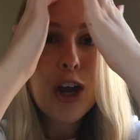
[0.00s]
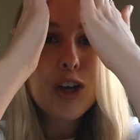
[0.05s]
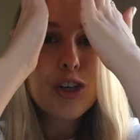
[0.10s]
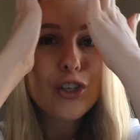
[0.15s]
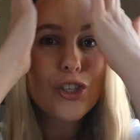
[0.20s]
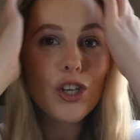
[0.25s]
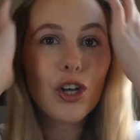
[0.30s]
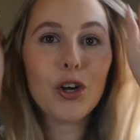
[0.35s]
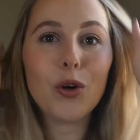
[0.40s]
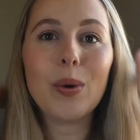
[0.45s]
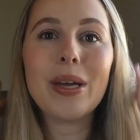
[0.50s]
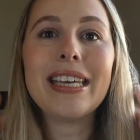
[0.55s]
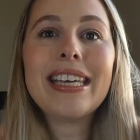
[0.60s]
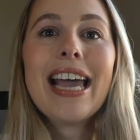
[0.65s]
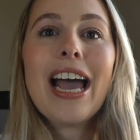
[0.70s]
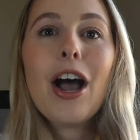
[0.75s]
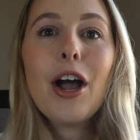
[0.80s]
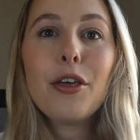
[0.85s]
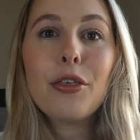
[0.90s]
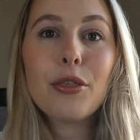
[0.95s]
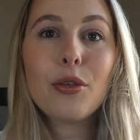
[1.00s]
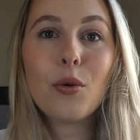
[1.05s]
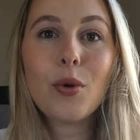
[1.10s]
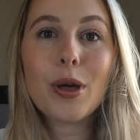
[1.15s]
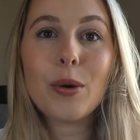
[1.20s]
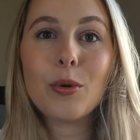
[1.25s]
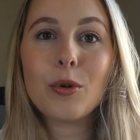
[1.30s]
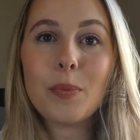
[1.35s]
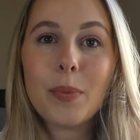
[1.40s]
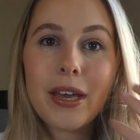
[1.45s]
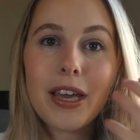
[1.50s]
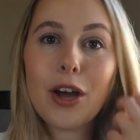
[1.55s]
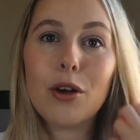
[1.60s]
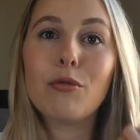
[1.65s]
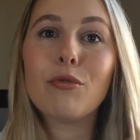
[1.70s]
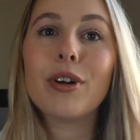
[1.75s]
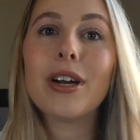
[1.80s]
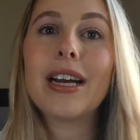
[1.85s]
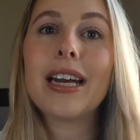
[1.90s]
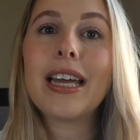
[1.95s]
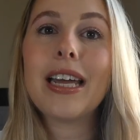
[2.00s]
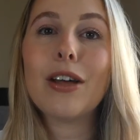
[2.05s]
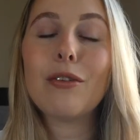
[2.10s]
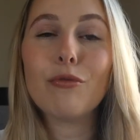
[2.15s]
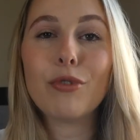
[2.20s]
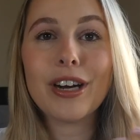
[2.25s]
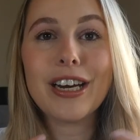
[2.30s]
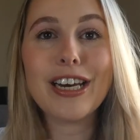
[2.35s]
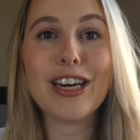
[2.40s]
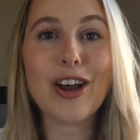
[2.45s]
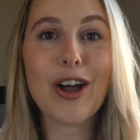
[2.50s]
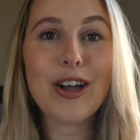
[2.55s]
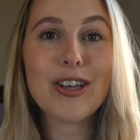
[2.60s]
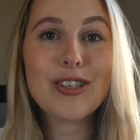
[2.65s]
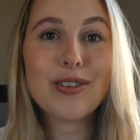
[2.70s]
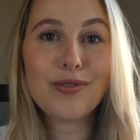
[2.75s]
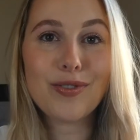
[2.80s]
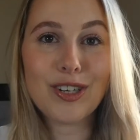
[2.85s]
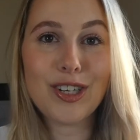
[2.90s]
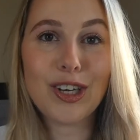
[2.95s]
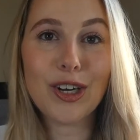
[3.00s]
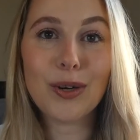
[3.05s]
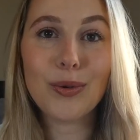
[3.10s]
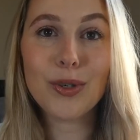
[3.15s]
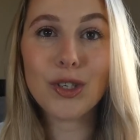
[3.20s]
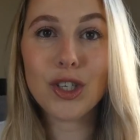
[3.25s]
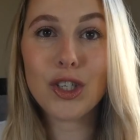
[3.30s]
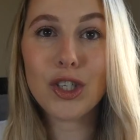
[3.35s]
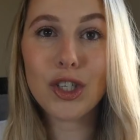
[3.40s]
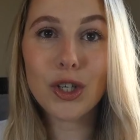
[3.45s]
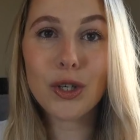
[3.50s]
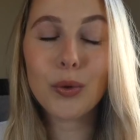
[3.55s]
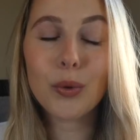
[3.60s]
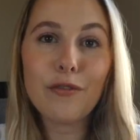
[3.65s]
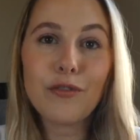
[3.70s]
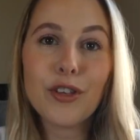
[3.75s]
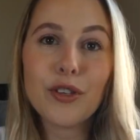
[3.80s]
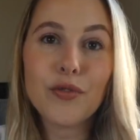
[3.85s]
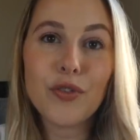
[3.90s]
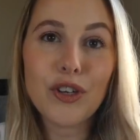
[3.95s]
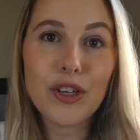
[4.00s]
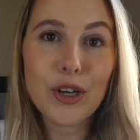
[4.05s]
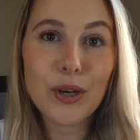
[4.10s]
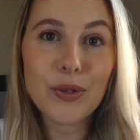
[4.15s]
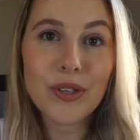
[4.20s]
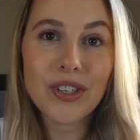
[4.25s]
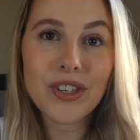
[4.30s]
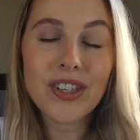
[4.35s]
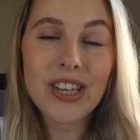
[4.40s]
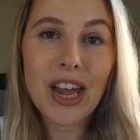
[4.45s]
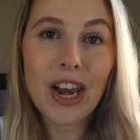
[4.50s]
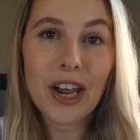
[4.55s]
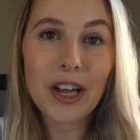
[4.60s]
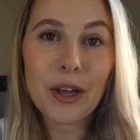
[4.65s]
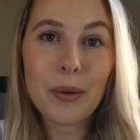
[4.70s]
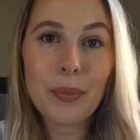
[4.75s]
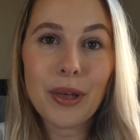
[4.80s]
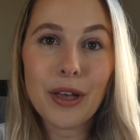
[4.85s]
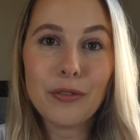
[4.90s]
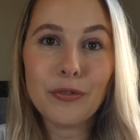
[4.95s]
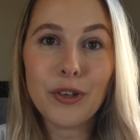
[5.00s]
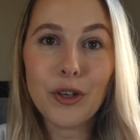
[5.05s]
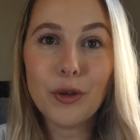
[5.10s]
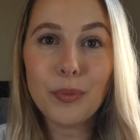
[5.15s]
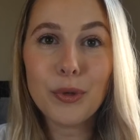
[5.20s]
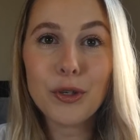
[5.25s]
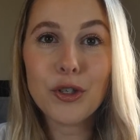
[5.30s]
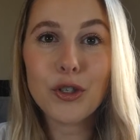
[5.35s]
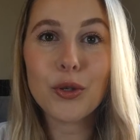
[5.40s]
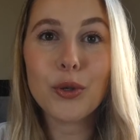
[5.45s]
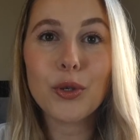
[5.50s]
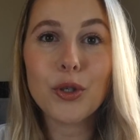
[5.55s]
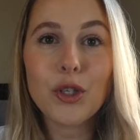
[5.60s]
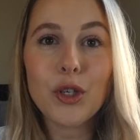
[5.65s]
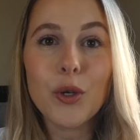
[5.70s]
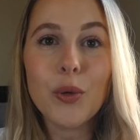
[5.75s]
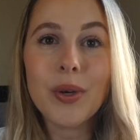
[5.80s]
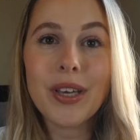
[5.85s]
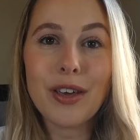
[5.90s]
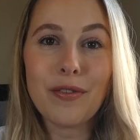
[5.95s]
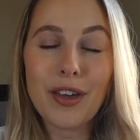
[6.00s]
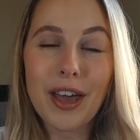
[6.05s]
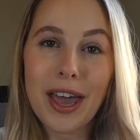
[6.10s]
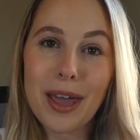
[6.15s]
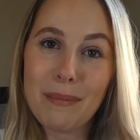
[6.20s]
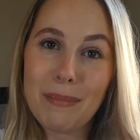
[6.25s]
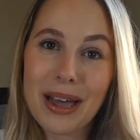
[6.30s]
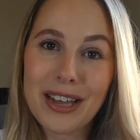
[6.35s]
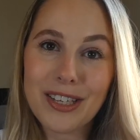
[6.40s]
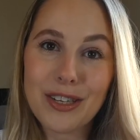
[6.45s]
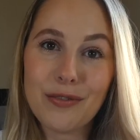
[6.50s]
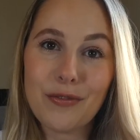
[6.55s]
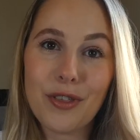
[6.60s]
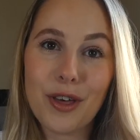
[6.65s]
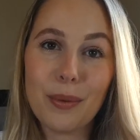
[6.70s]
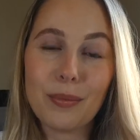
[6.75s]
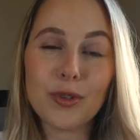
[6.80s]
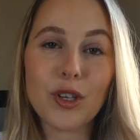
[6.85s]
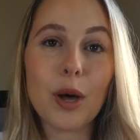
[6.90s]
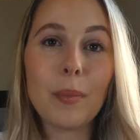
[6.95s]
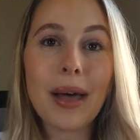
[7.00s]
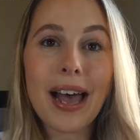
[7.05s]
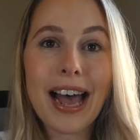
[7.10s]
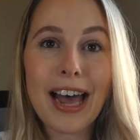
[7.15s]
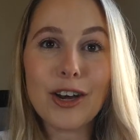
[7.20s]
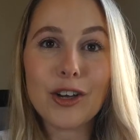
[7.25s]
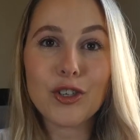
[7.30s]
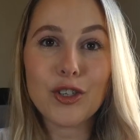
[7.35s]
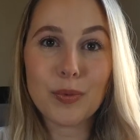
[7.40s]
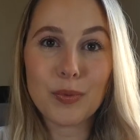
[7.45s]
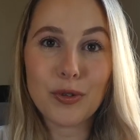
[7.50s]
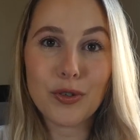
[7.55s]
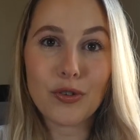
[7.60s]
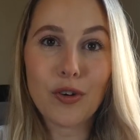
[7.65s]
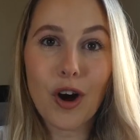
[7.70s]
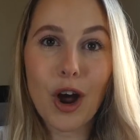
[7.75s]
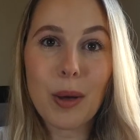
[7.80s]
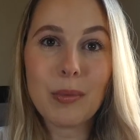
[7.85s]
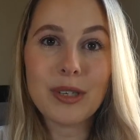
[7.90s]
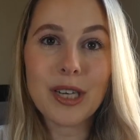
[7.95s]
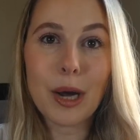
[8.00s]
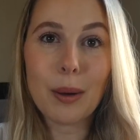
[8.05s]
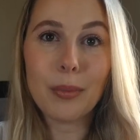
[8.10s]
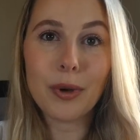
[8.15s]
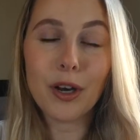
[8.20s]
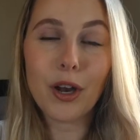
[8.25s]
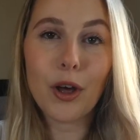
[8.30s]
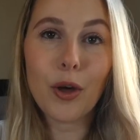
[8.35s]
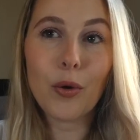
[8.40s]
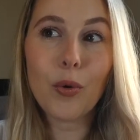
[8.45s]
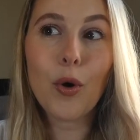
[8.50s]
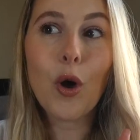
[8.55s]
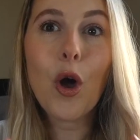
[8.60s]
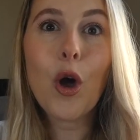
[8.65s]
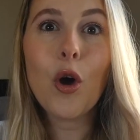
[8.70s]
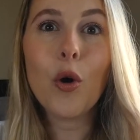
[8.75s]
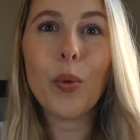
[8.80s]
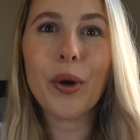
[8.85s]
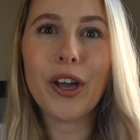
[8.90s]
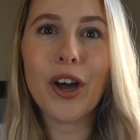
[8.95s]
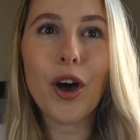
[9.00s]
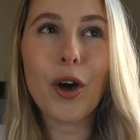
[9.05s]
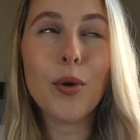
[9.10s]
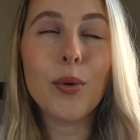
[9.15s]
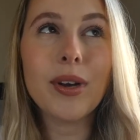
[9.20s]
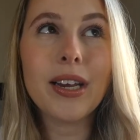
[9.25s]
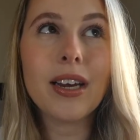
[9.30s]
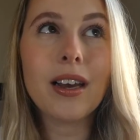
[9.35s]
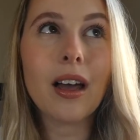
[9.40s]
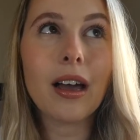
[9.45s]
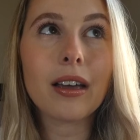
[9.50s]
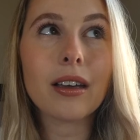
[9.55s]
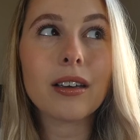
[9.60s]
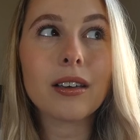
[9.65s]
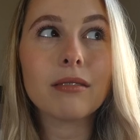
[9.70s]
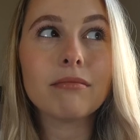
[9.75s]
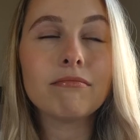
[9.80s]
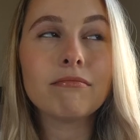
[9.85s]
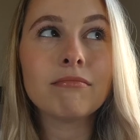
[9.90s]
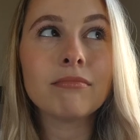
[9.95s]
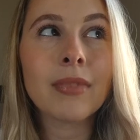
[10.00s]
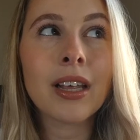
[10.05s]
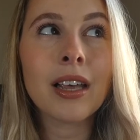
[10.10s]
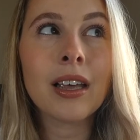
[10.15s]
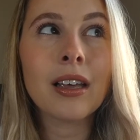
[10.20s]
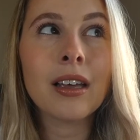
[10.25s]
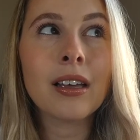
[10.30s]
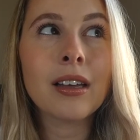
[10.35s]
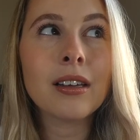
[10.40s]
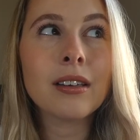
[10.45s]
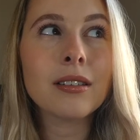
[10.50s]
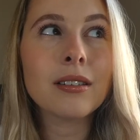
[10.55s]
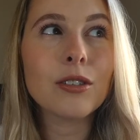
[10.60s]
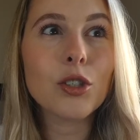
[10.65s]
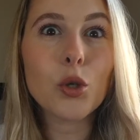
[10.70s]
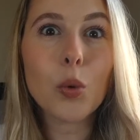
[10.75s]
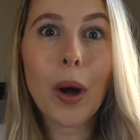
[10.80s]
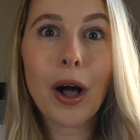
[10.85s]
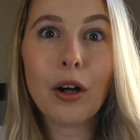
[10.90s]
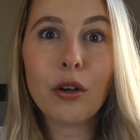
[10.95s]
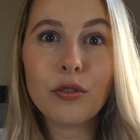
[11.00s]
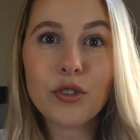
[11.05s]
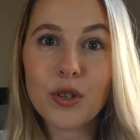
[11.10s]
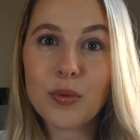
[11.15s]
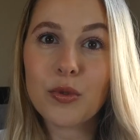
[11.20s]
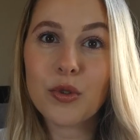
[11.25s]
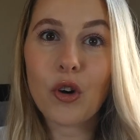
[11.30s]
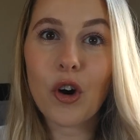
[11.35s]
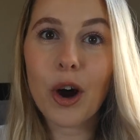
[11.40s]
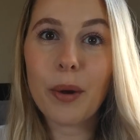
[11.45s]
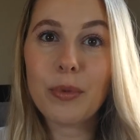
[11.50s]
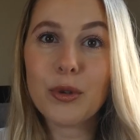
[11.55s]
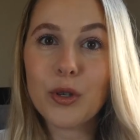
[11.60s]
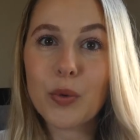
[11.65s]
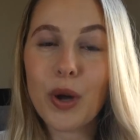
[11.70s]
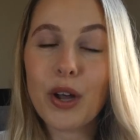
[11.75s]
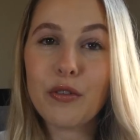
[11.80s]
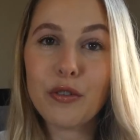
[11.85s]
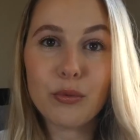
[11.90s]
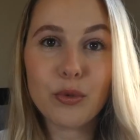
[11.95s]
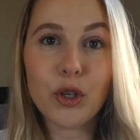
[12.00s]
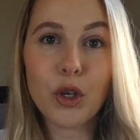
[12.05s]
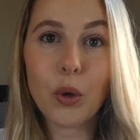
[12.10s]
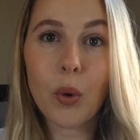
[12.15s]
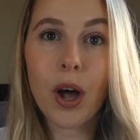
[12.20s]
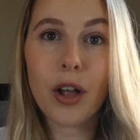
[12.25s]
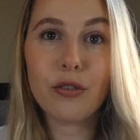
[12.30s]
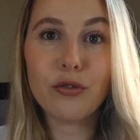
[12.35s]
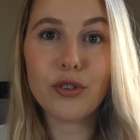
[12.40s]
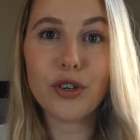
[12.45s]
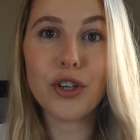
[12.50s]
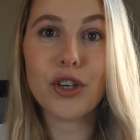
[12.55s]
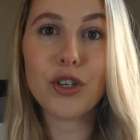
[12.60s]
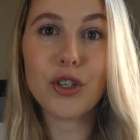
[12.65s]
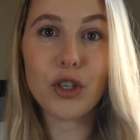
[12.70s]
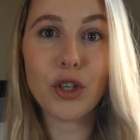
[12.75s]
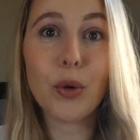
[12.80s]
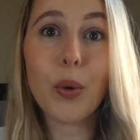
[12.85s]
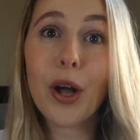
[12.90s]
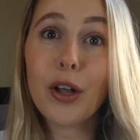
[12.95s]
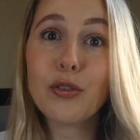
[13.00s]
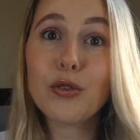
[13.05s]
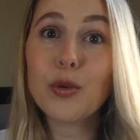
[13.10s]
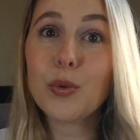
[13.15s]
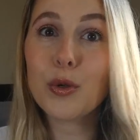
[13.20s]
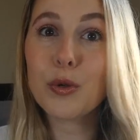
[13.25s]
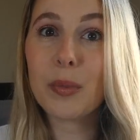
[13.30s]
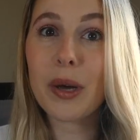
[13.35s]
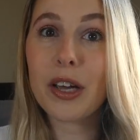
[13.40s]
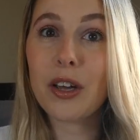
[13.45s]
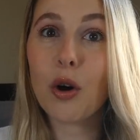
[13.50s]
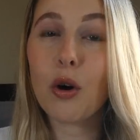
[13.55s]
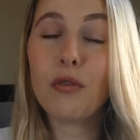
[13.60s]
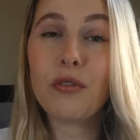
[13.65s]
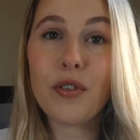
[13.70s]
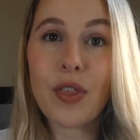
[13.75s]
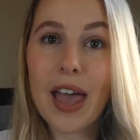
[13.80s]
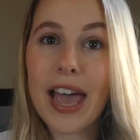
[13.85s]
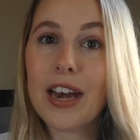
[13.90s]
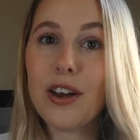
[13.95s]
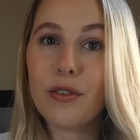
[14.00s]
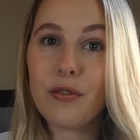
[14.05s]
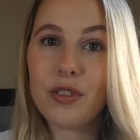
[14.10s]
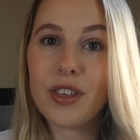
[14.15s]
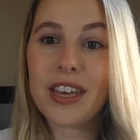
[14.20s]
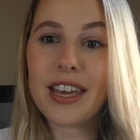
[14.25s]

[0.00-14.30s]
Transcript: So yeah, I thought it would be a really, really nice video to do. If this video does sound like a bit of you, be sure to give it a massive thumbs up and subscribe down below. We are only like 12 subscribers away from 200, and 200 was my goal for the end of the